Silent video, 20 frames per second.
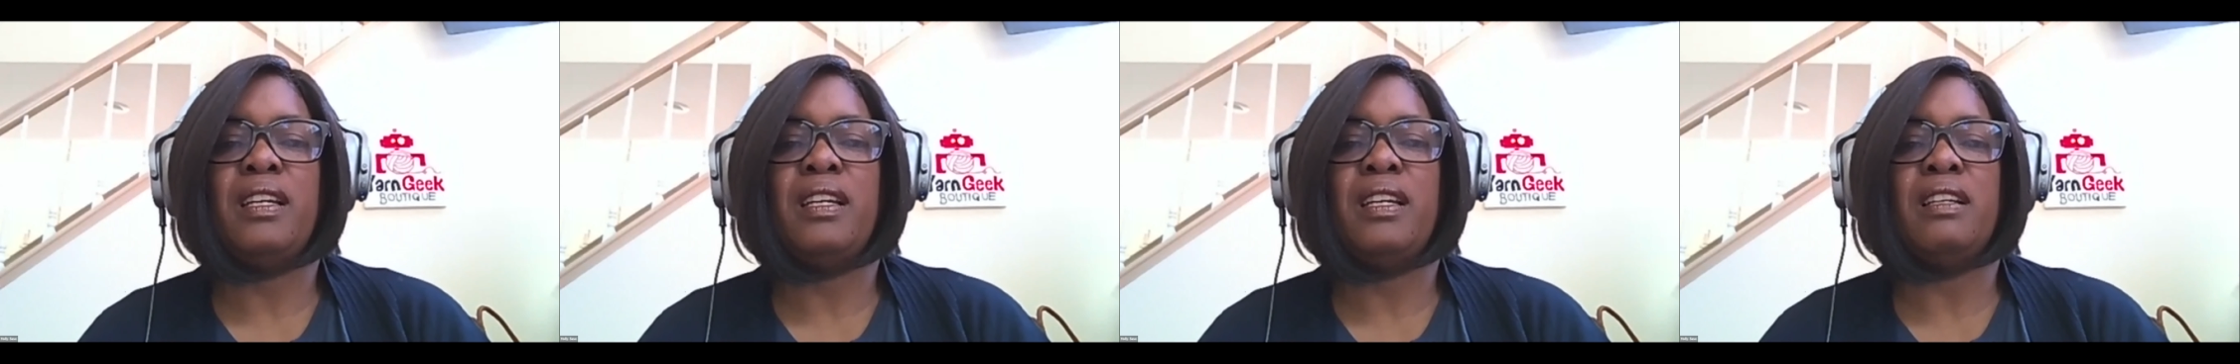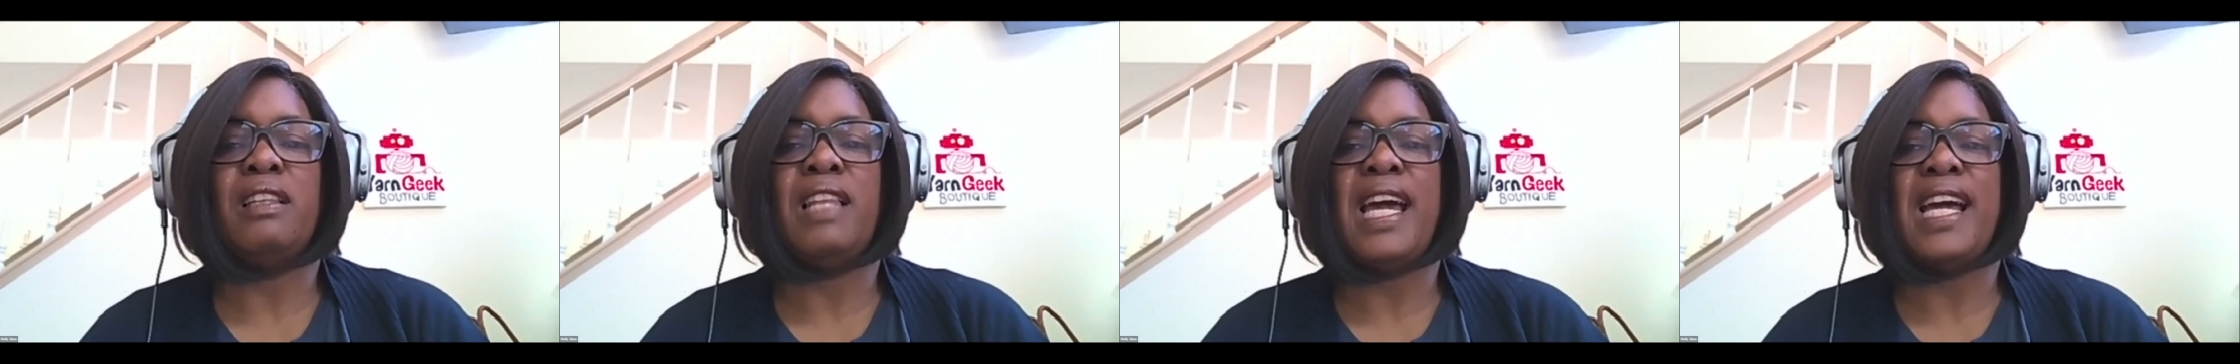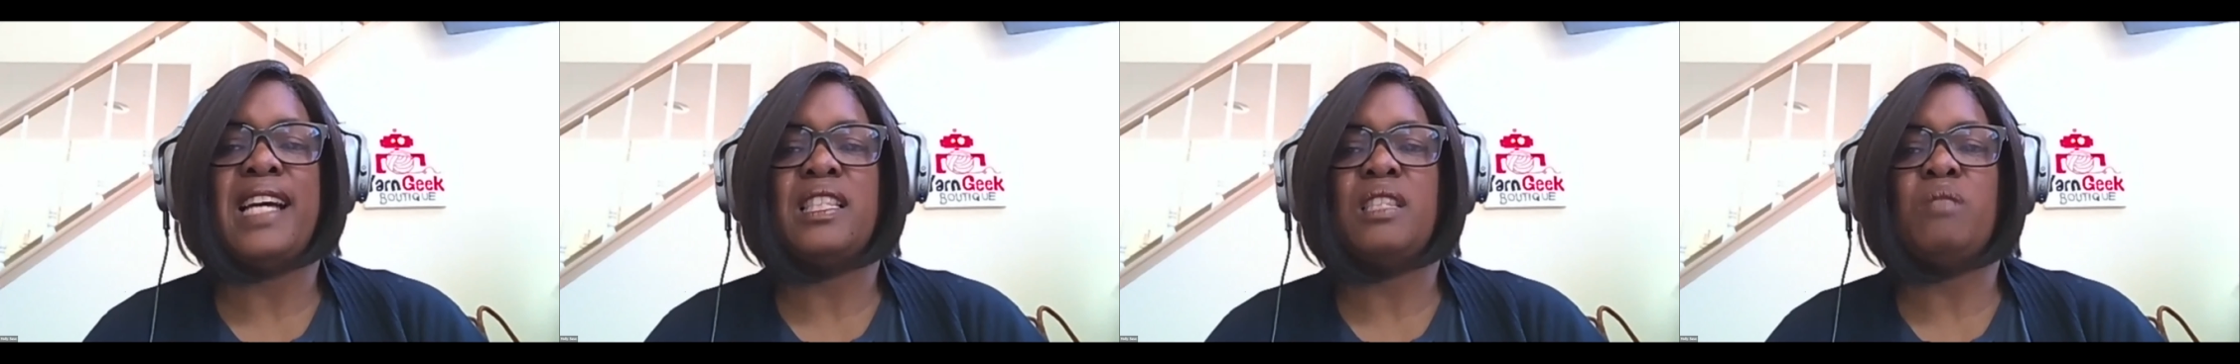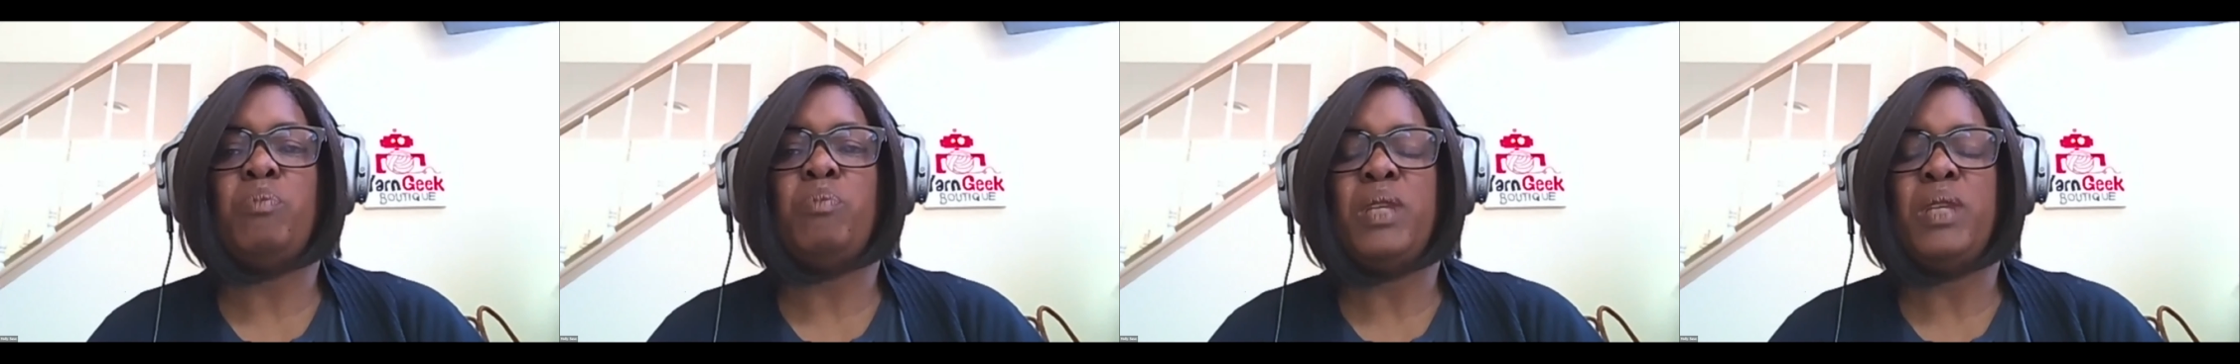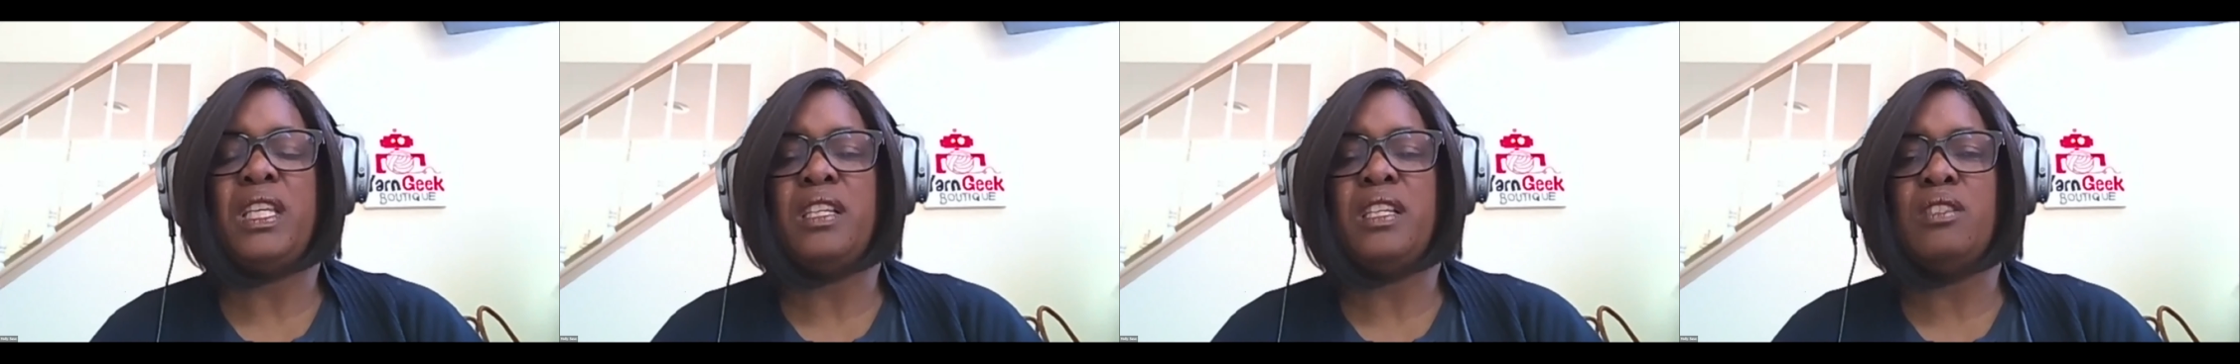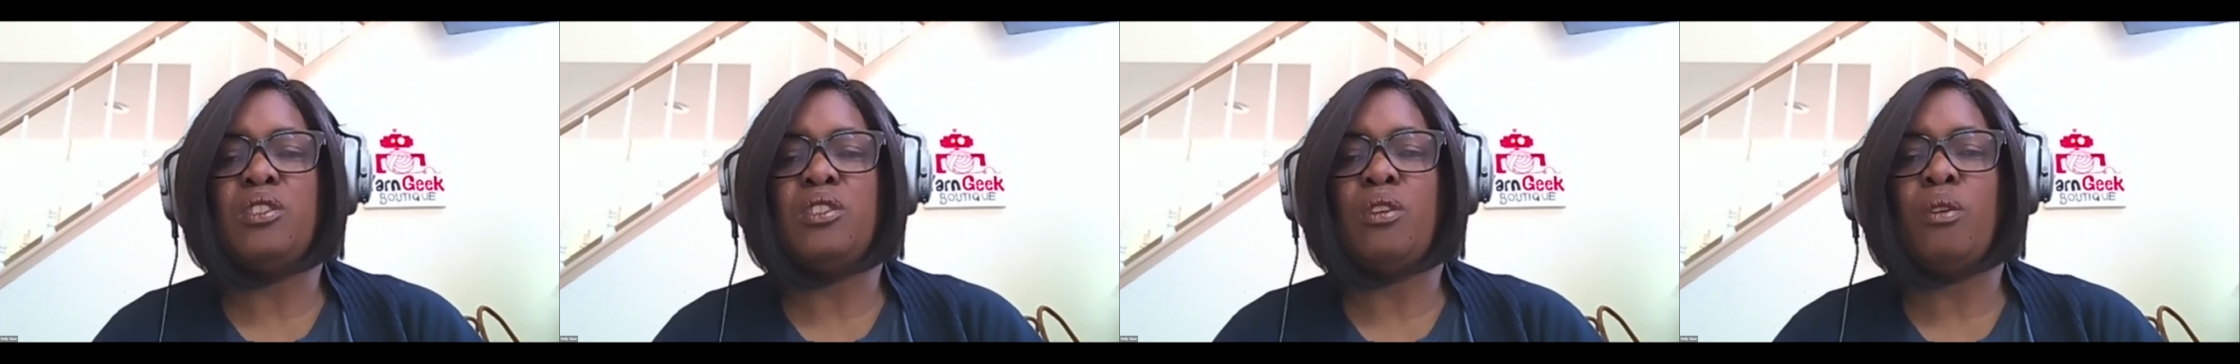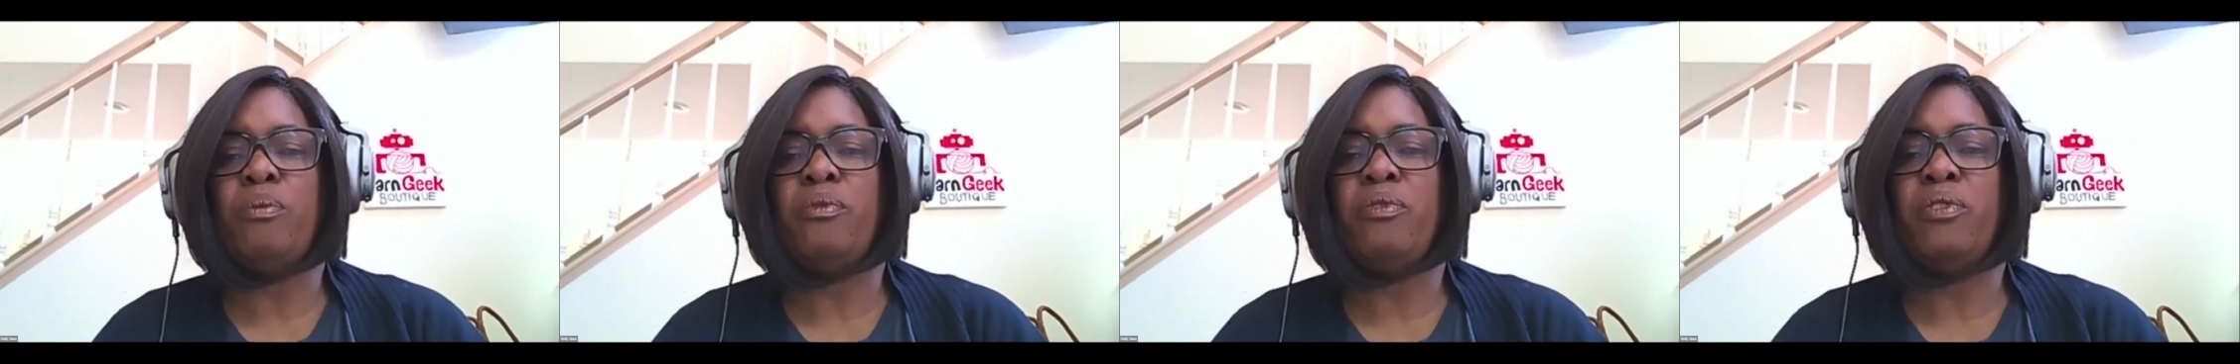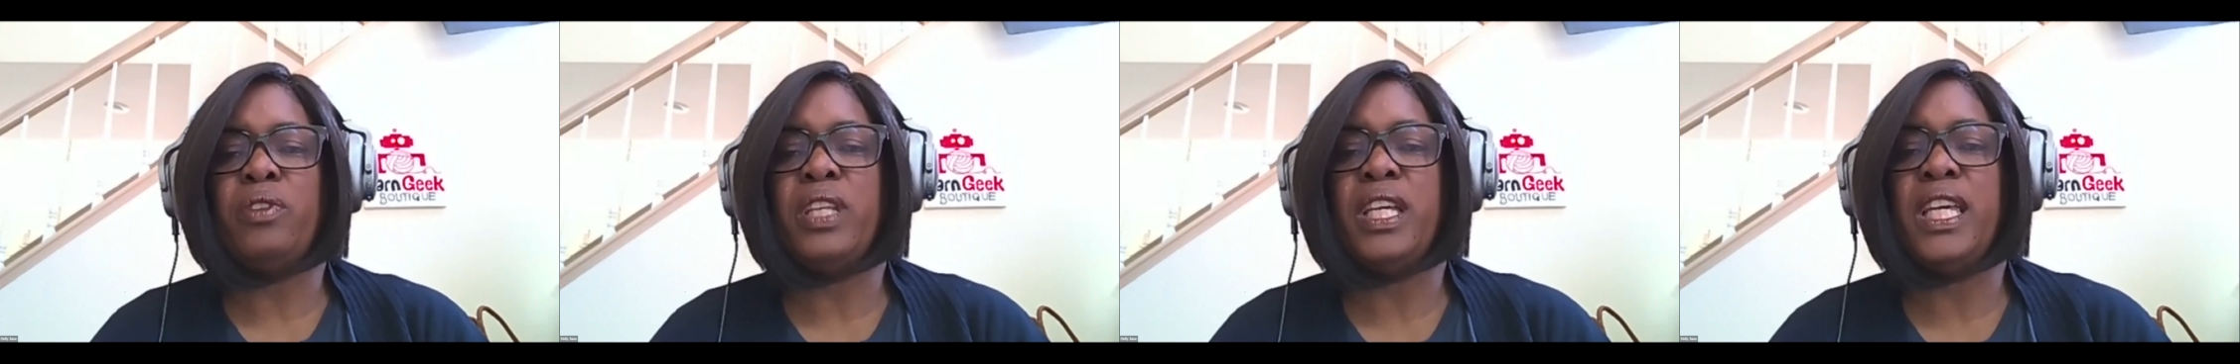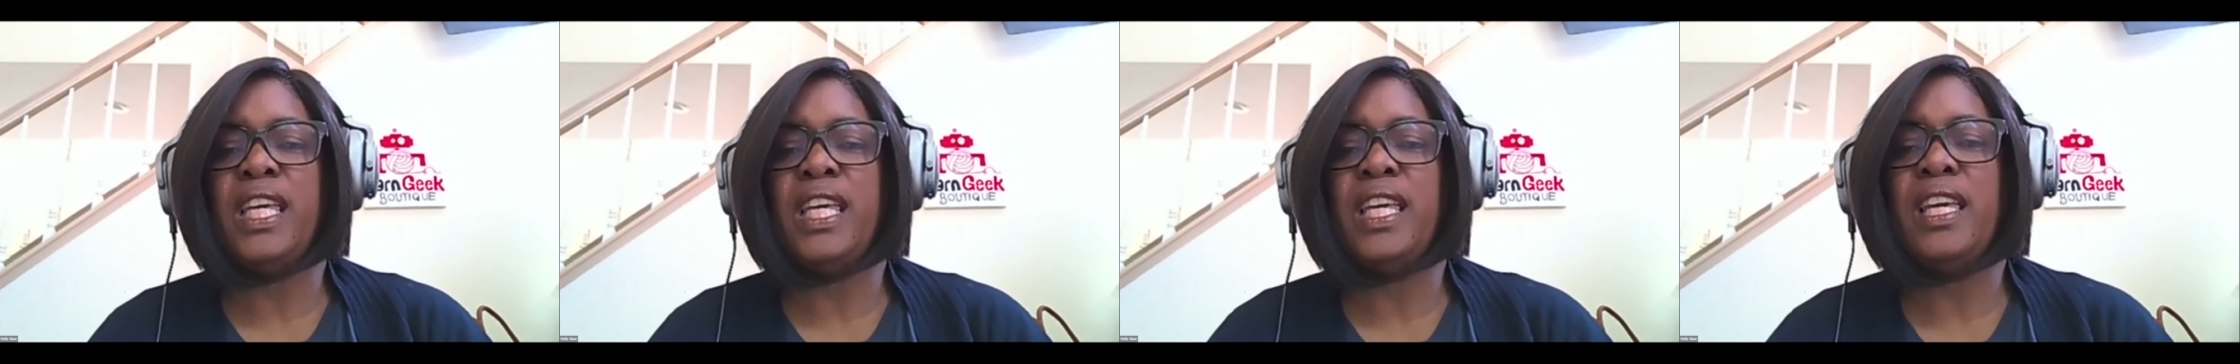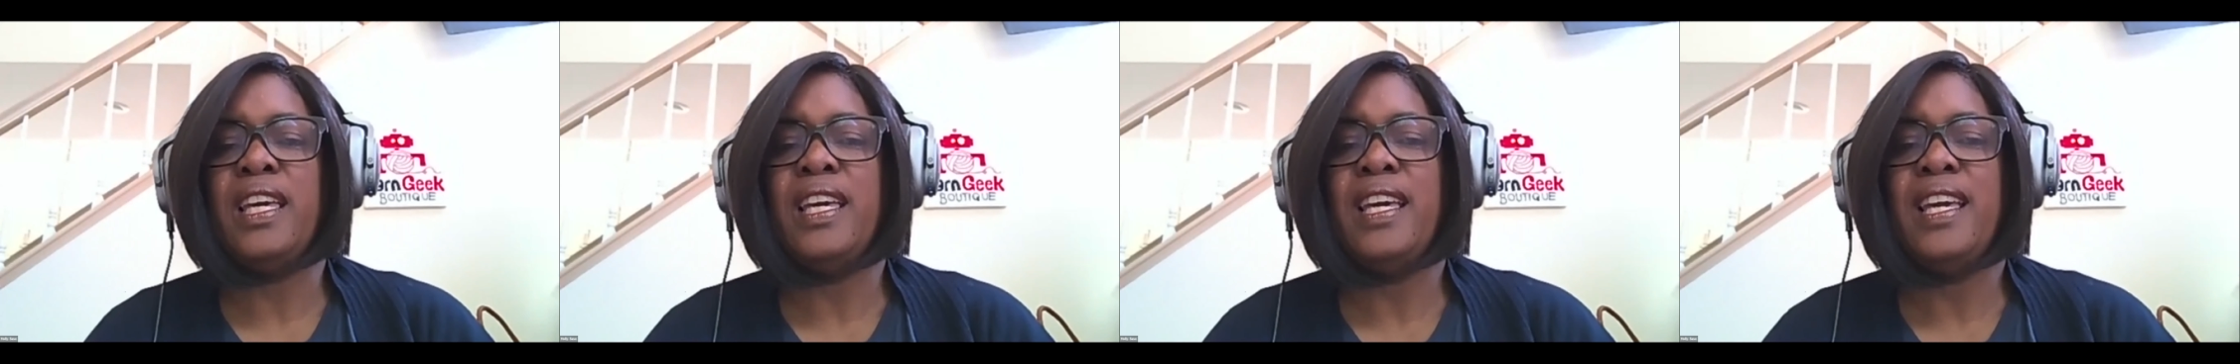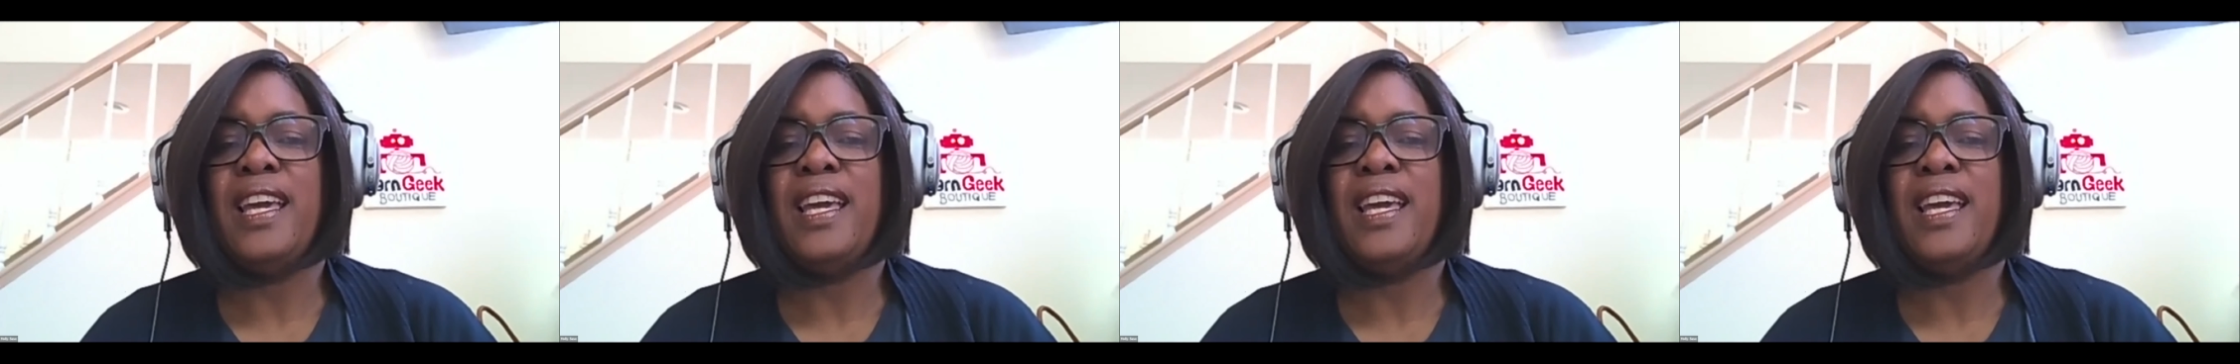glass beads, hopefully.